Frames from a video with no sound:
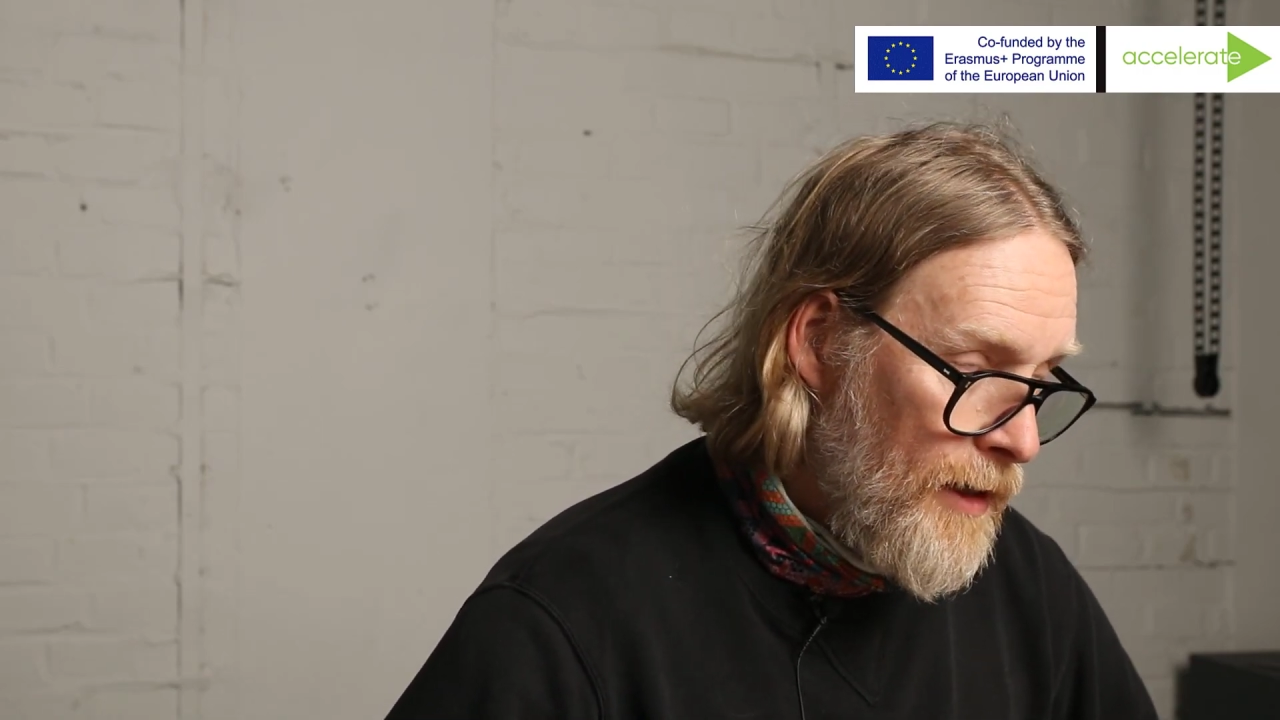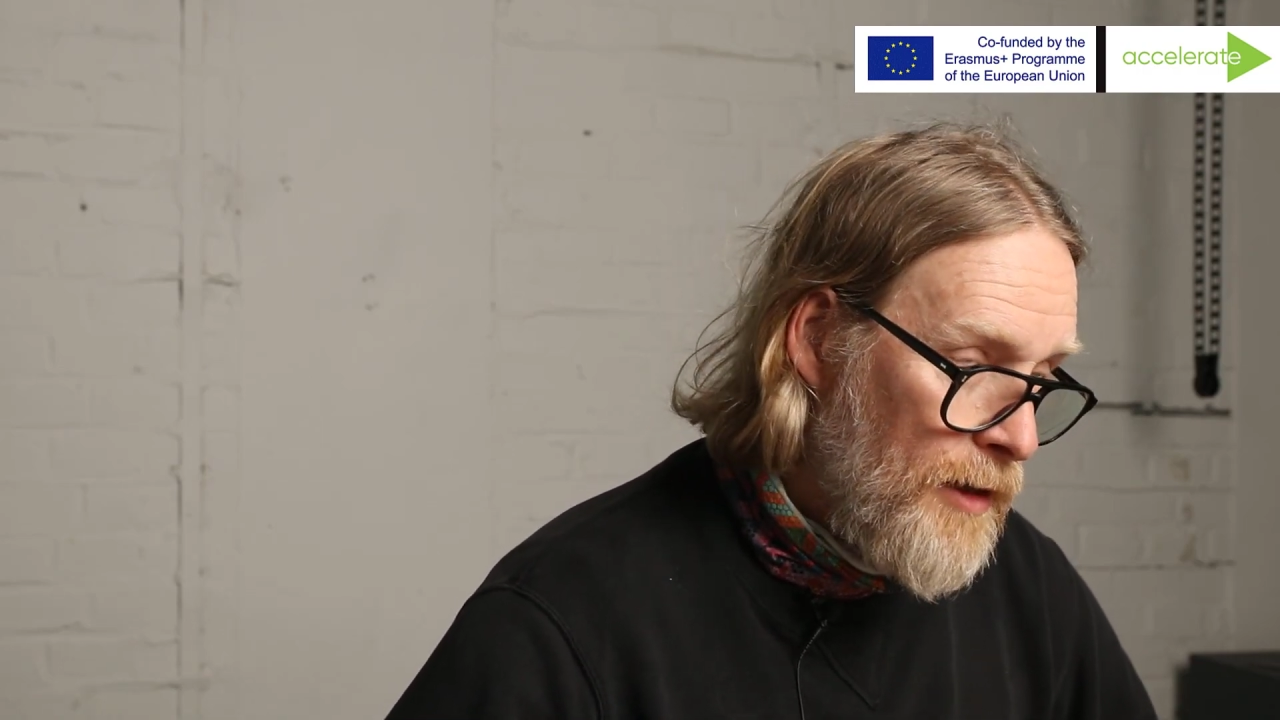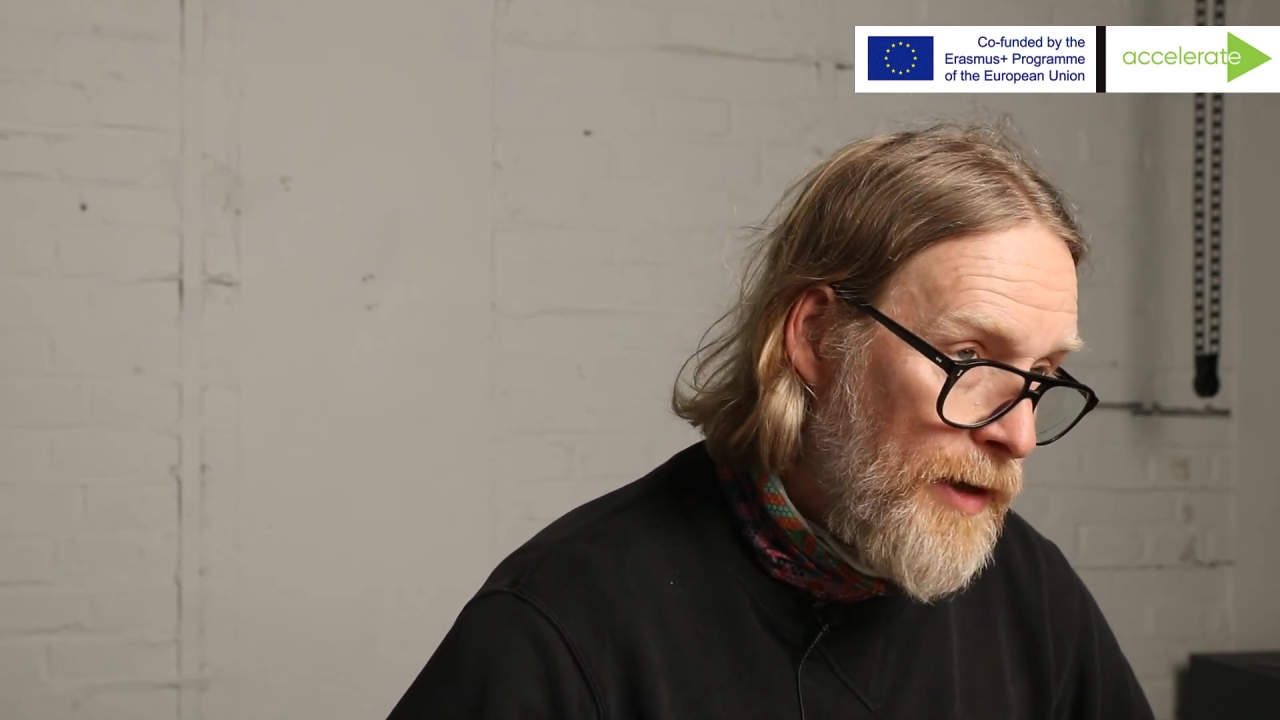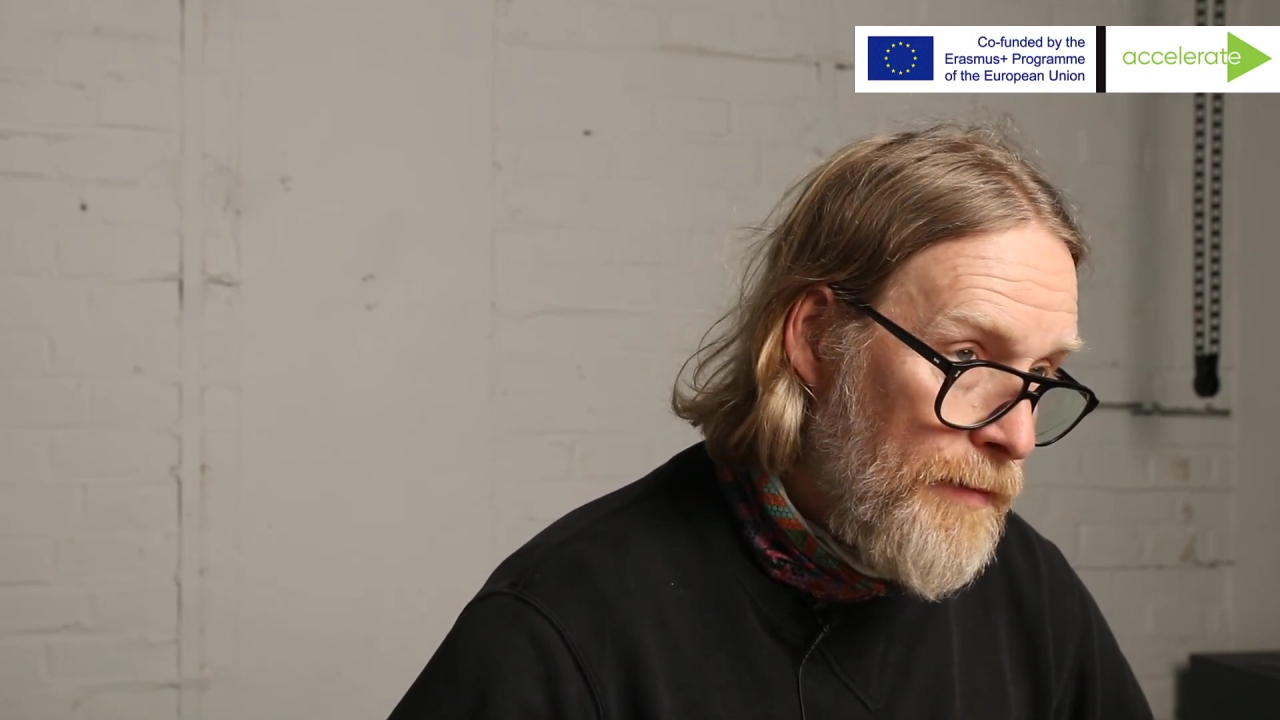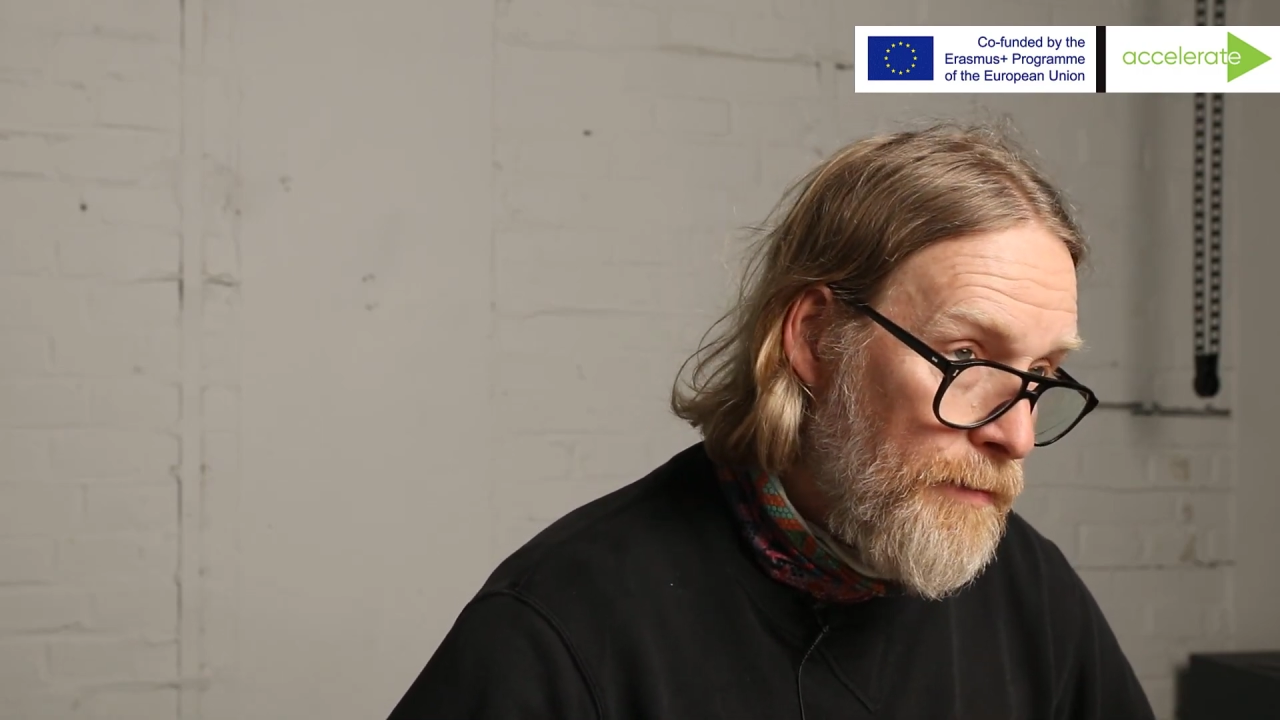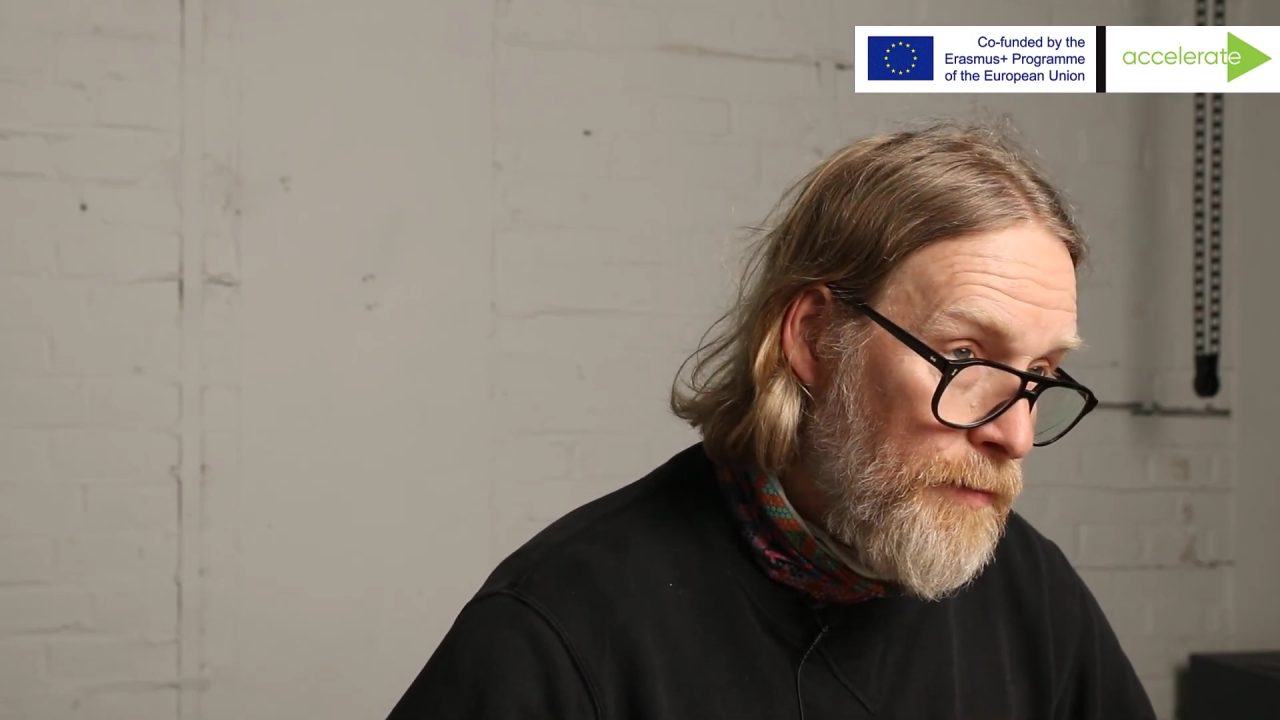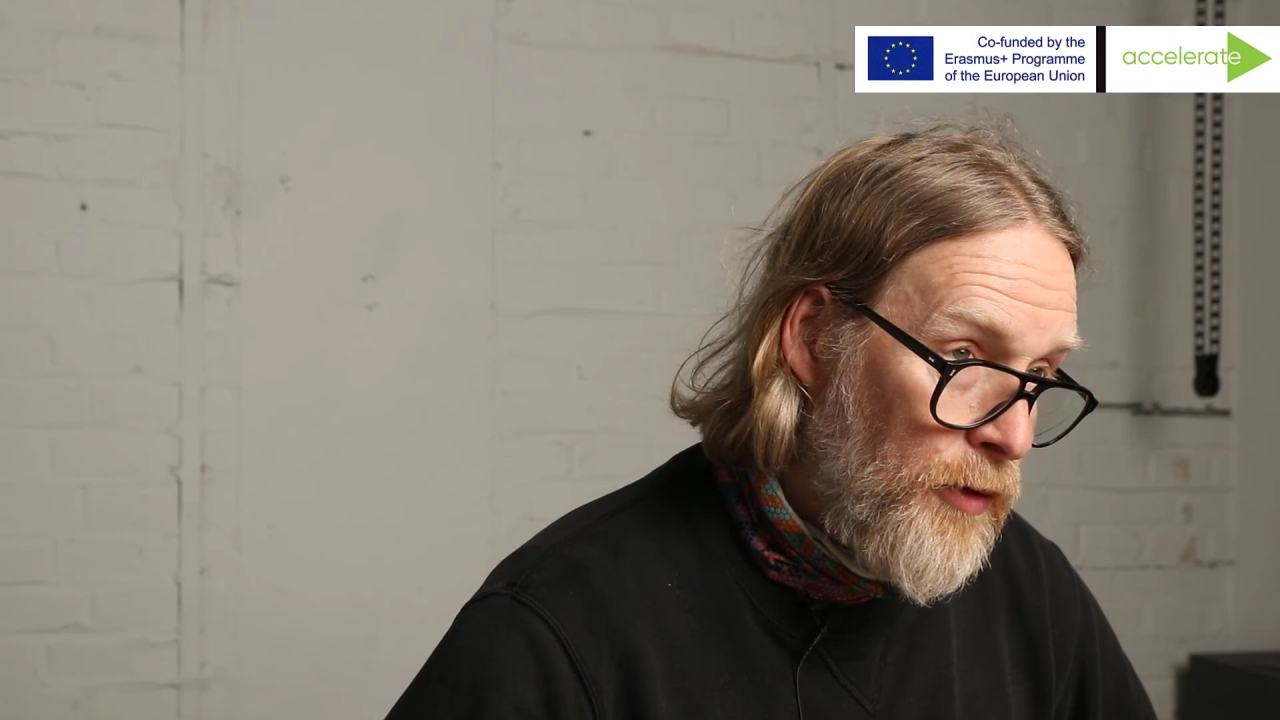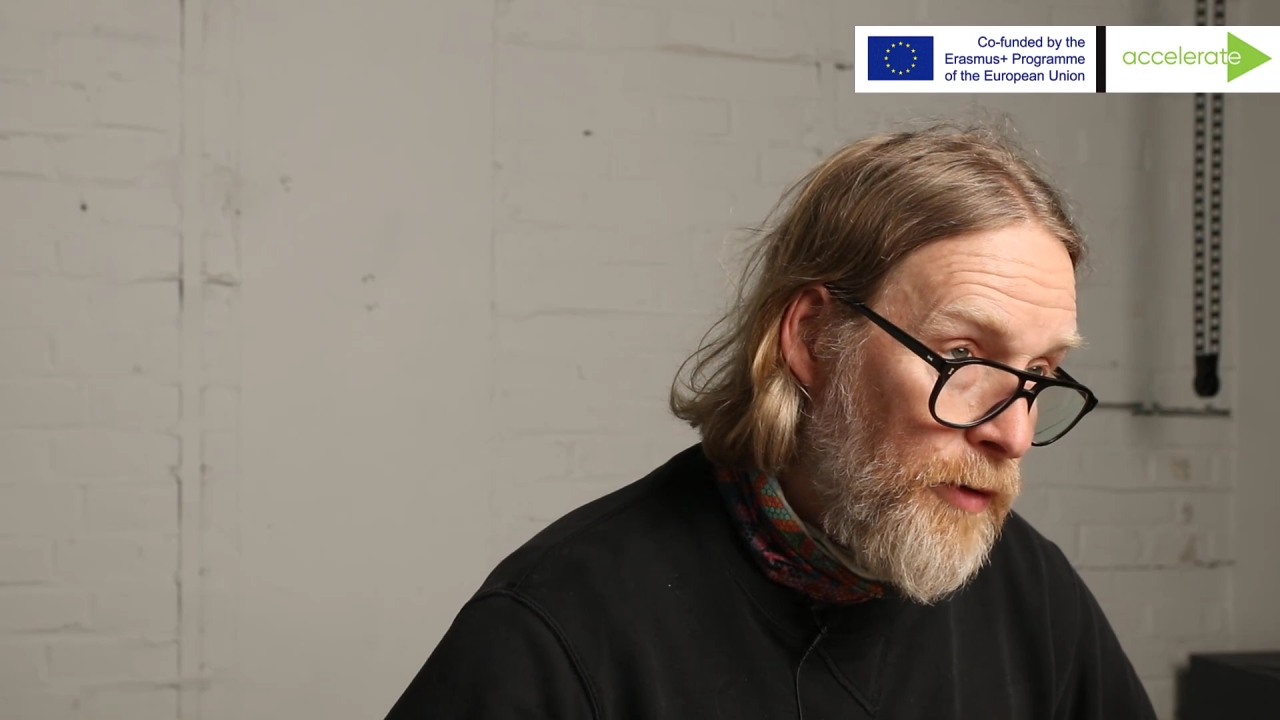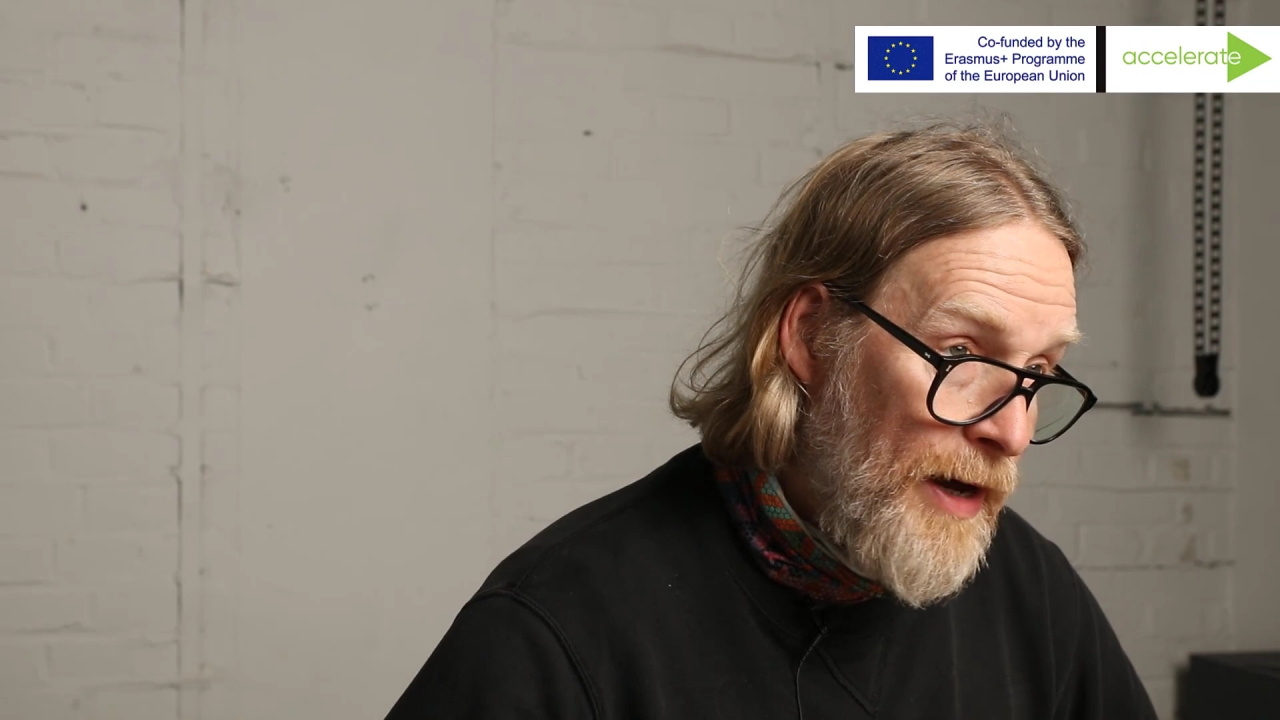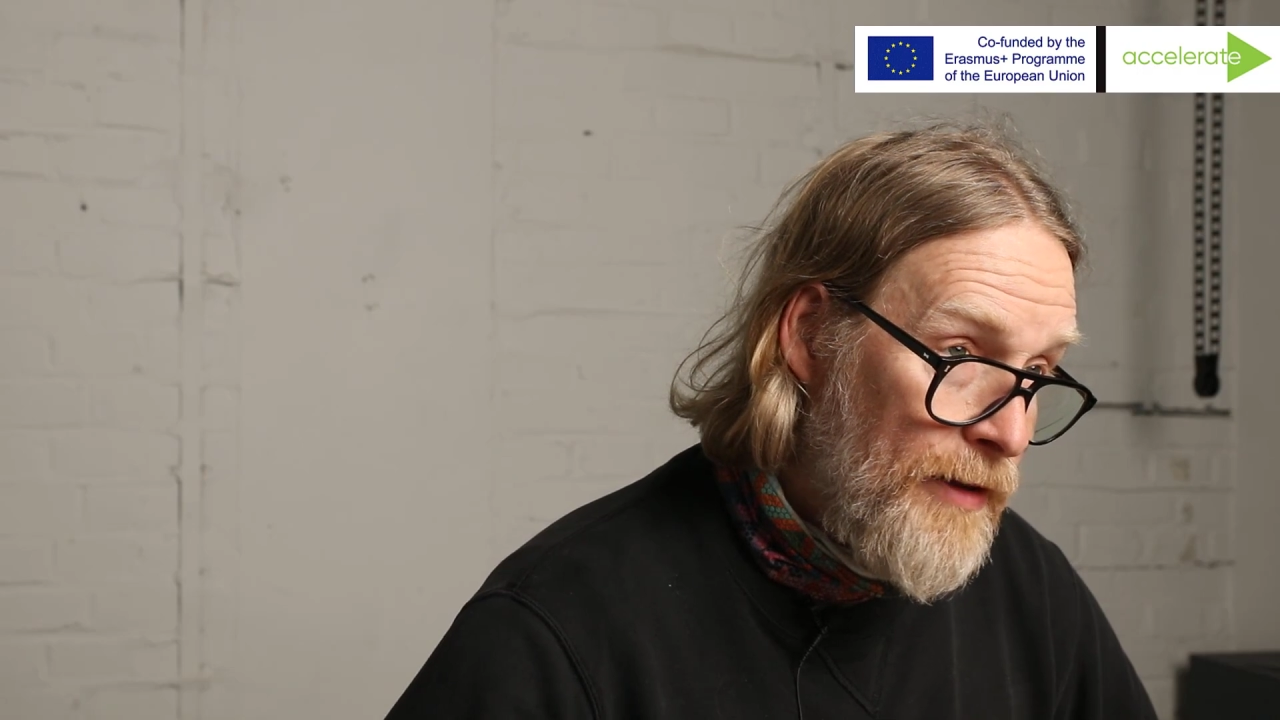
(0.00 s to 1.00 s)
a little bit
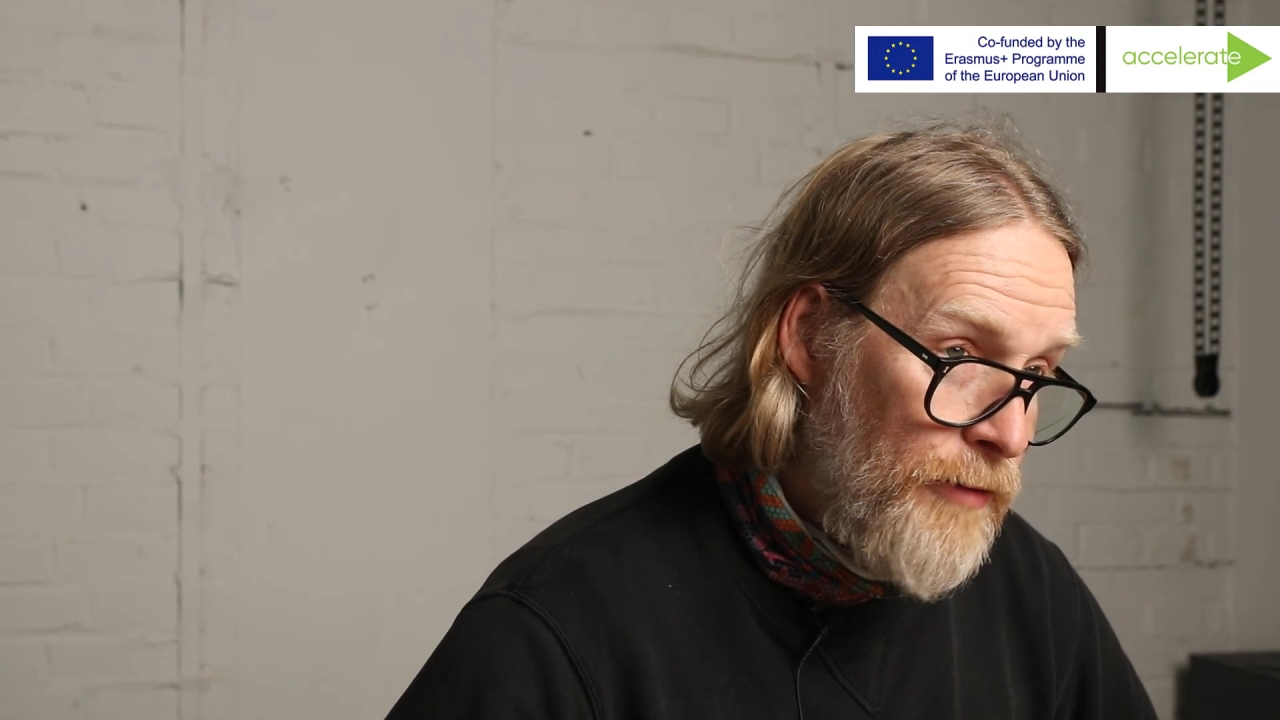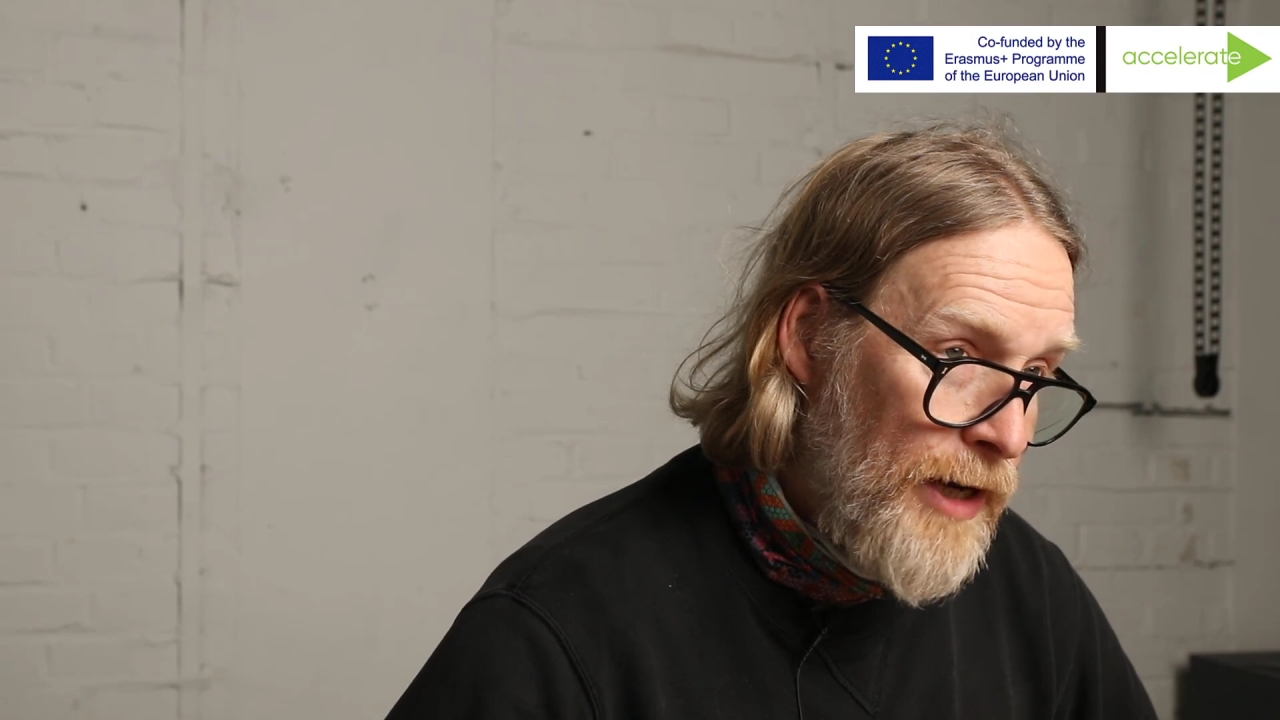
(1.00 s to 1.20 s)
more about the